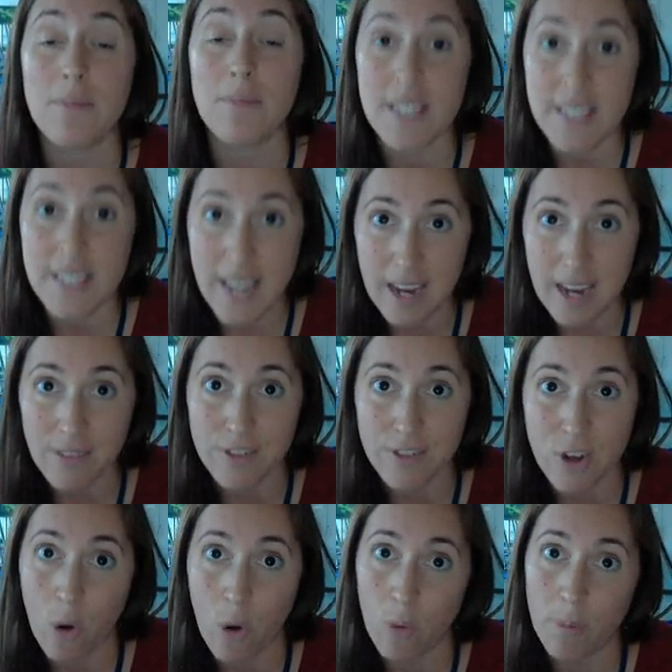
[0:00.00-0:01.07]
safe
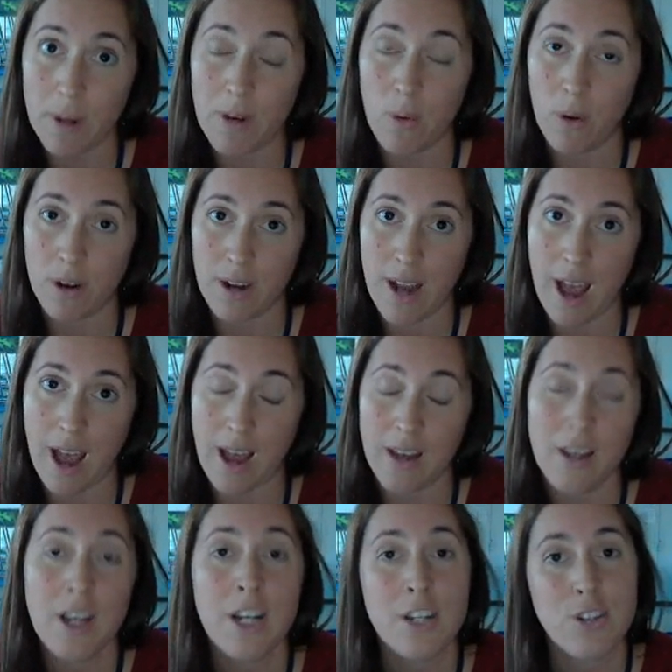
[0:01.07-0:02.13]
to open or not.
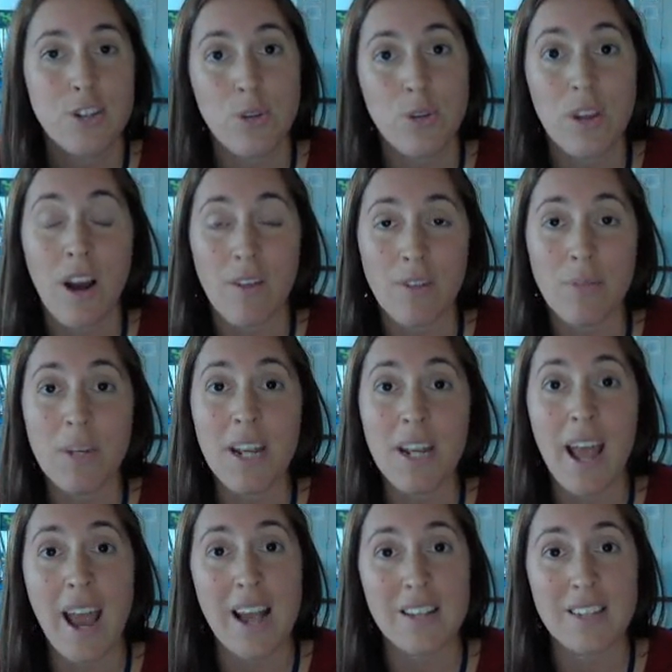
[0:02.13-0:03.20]
So the government
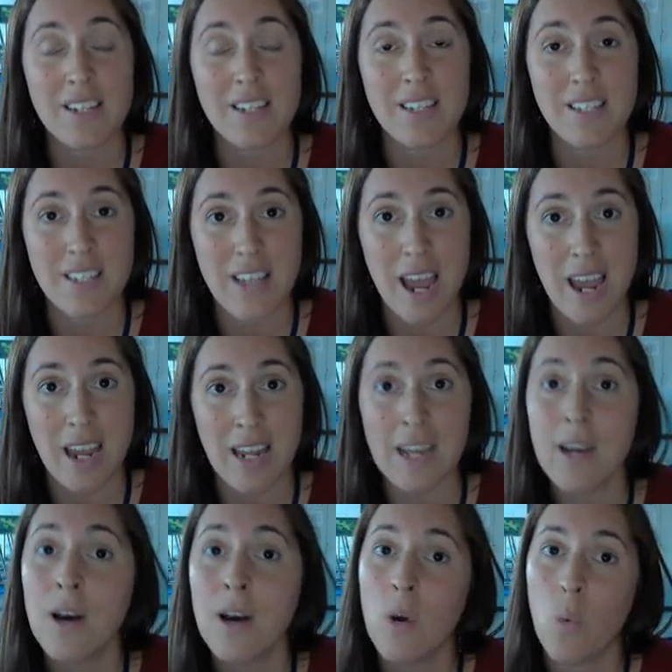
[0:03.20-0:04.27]
has a
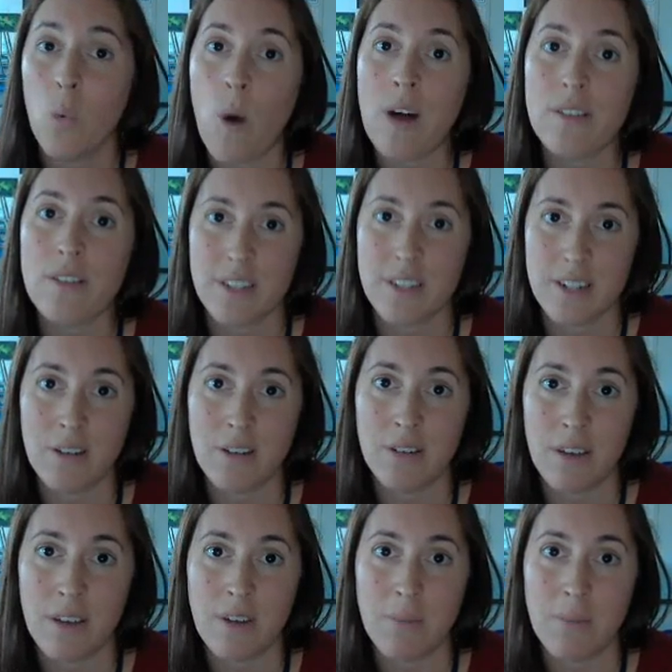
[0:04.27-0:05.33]
say while still
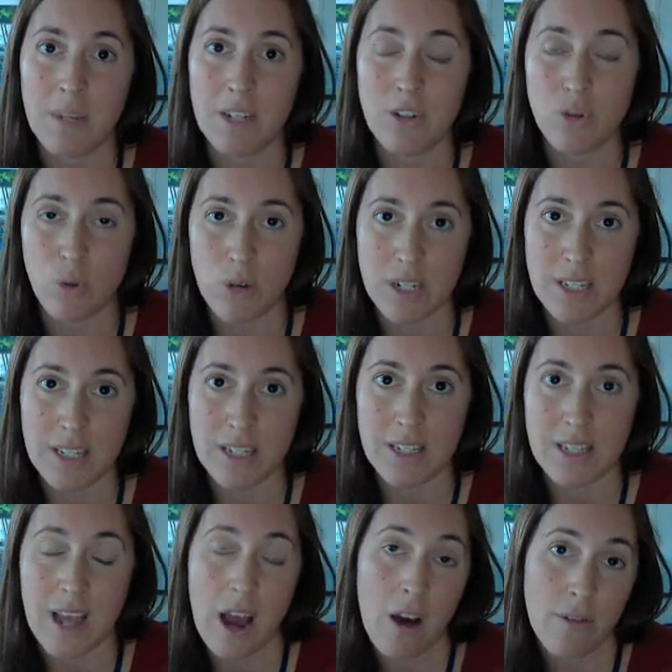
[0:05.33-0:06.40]
giving me
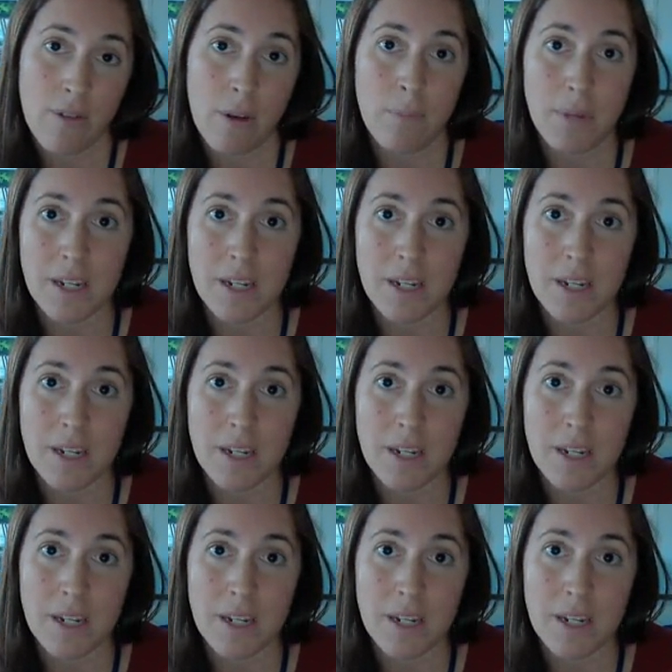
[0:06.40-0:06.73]
choices of a